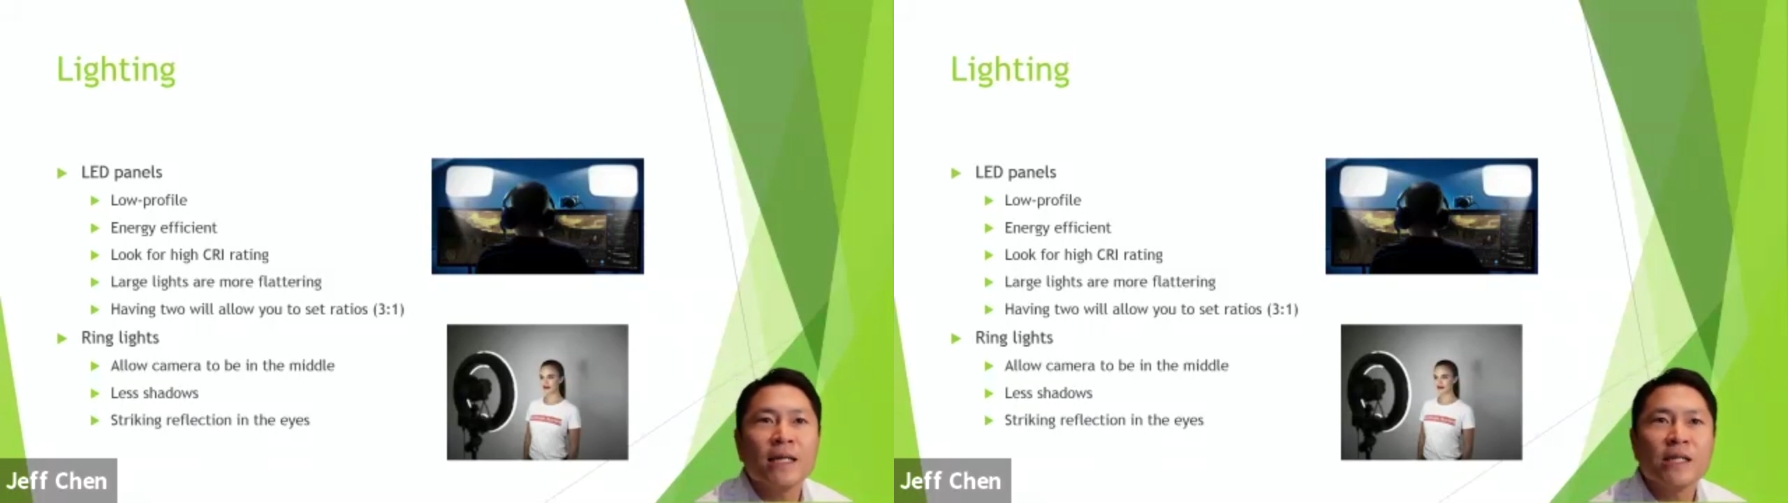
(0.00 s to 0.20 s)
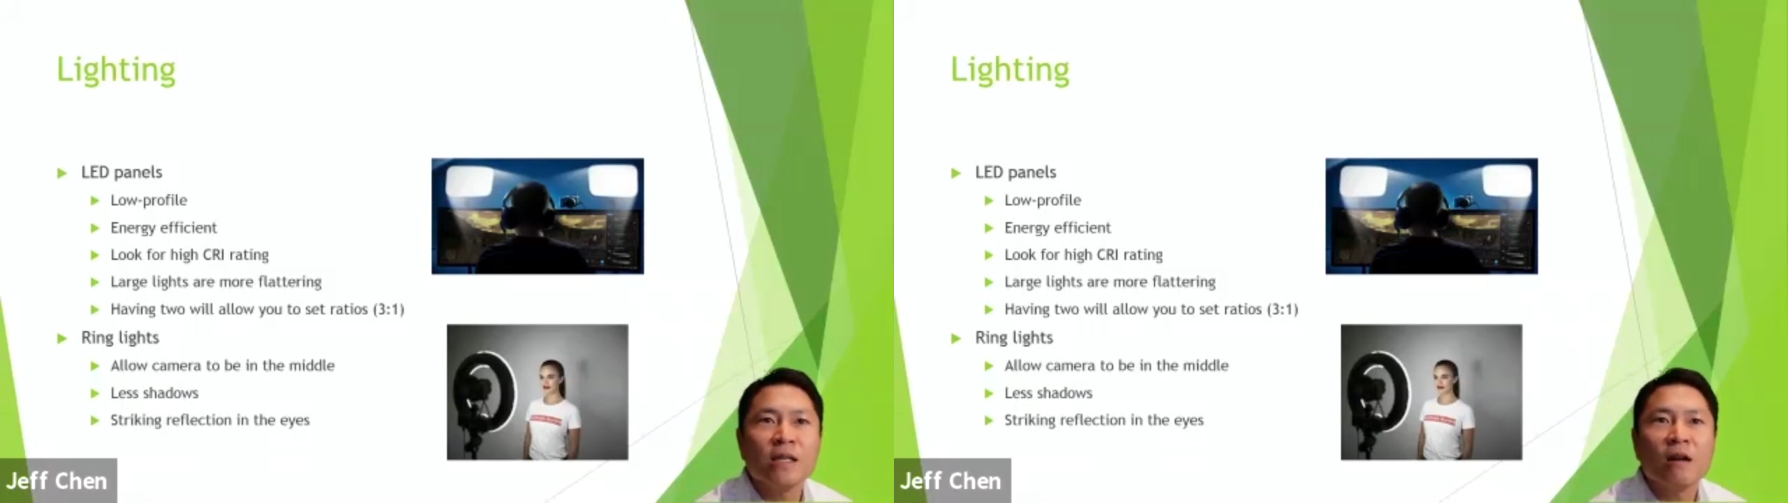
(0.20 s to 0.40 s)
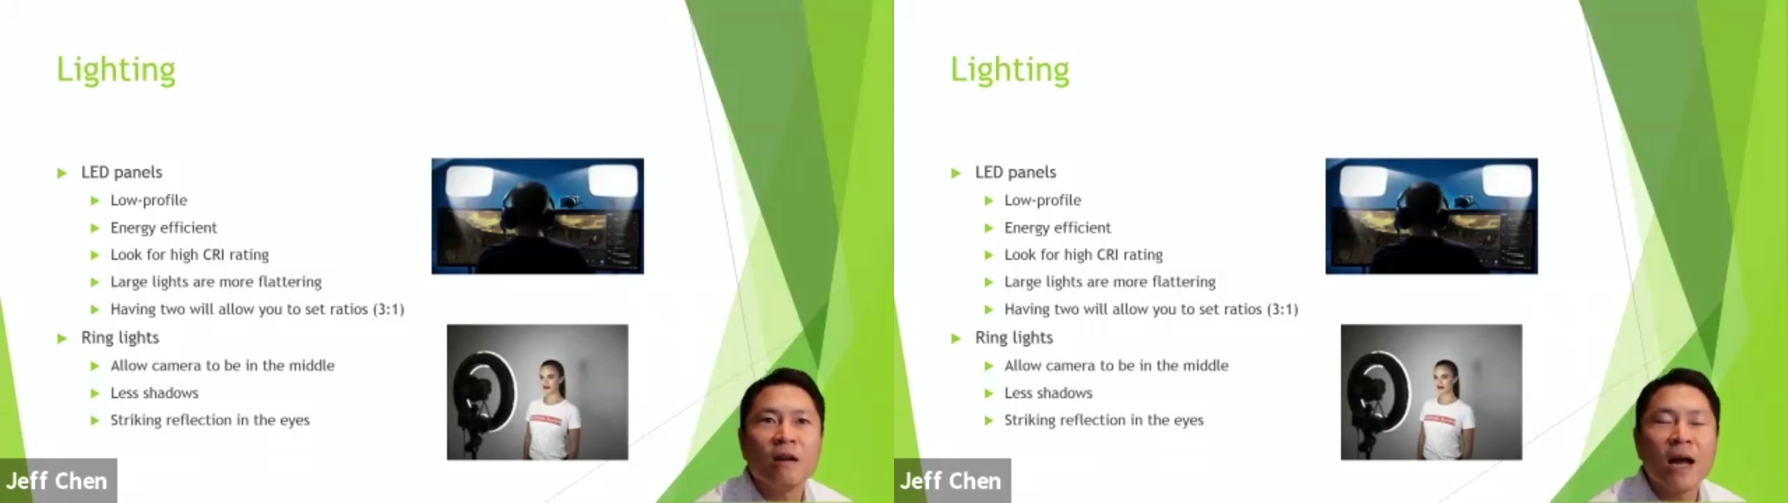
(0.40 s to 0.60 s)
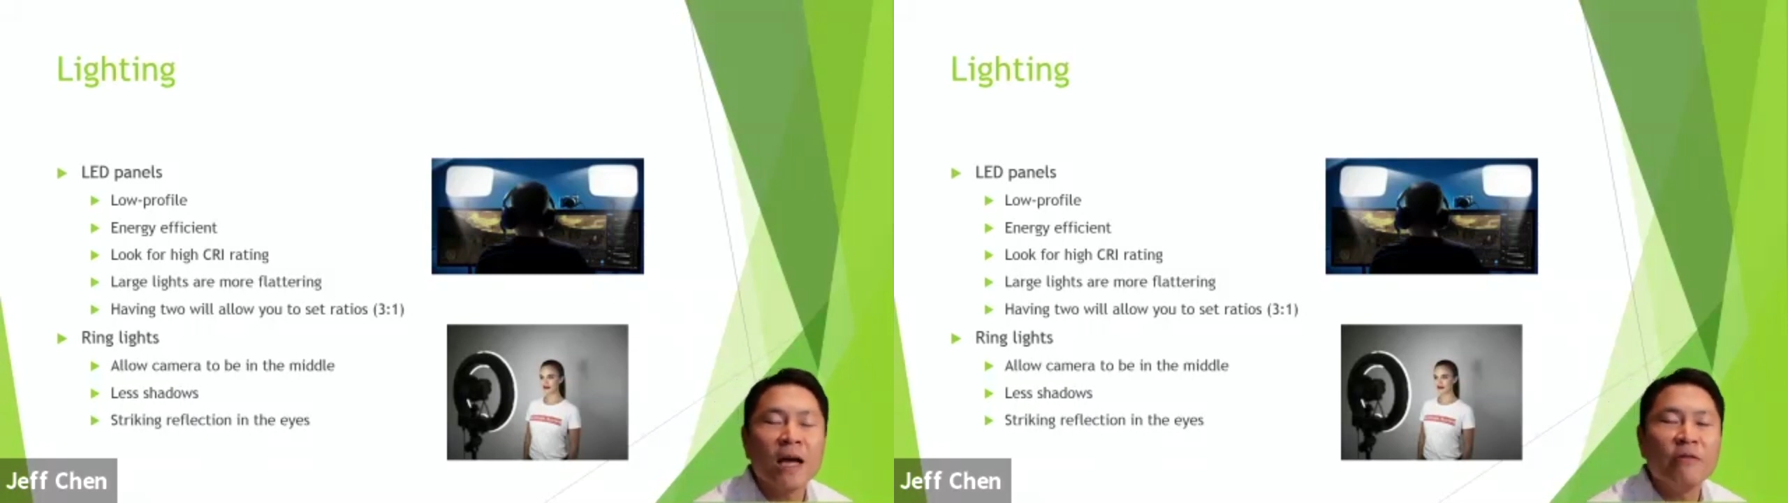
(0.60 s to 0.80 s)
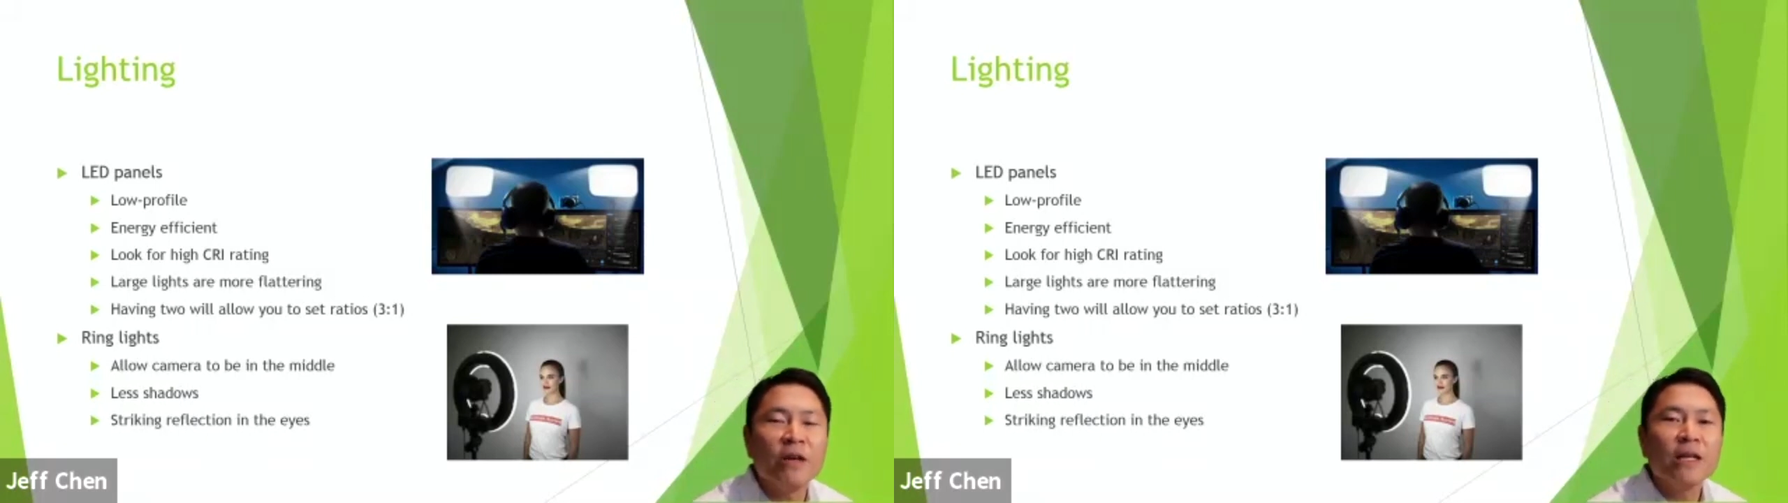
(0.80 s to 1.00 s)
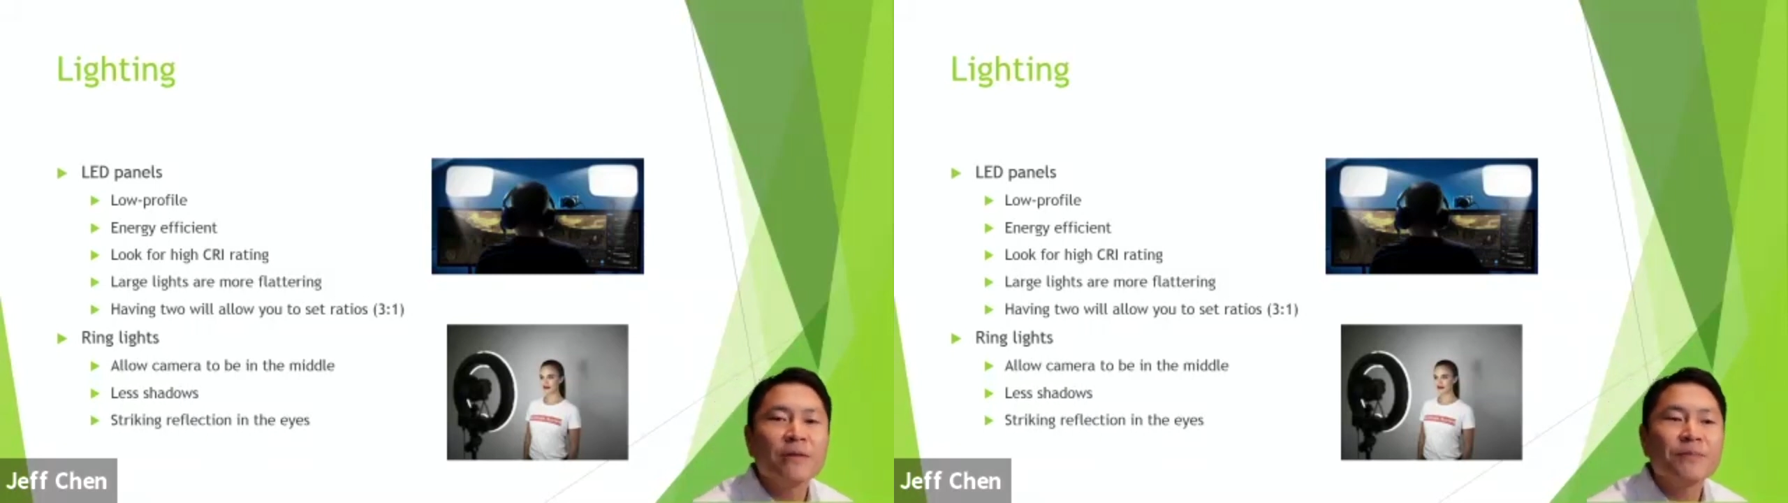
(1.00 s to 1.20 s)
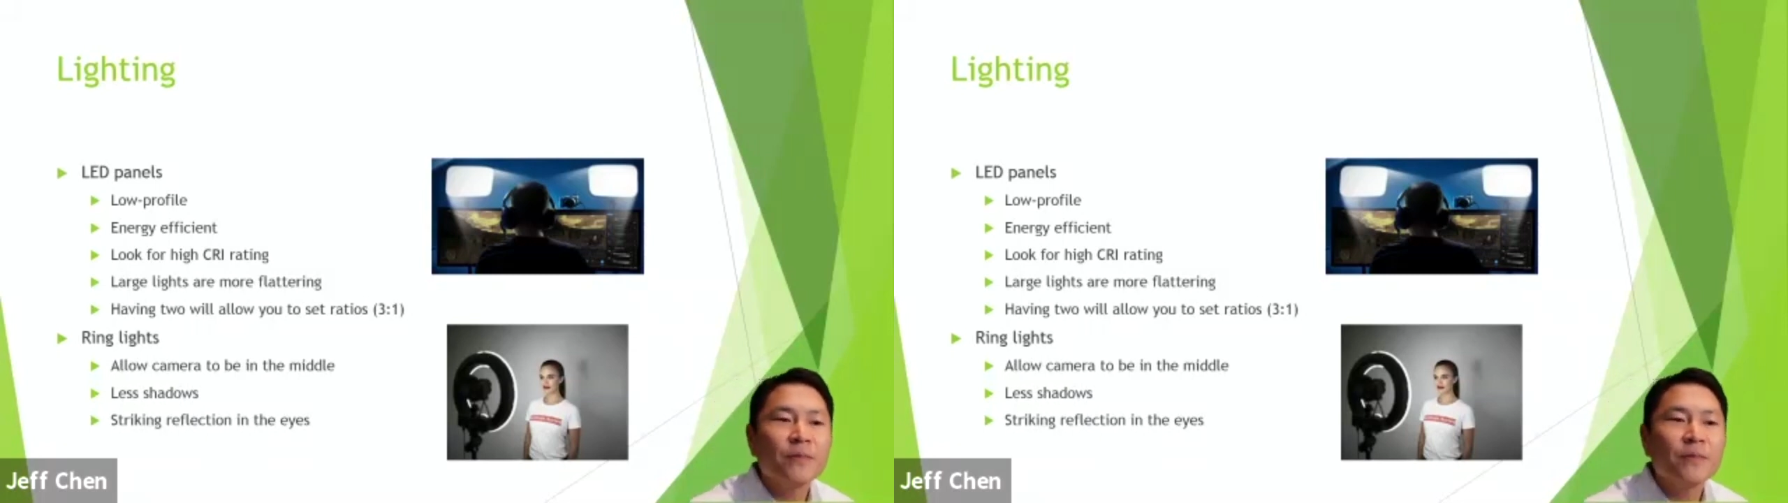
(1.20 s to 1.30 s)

CRI rating.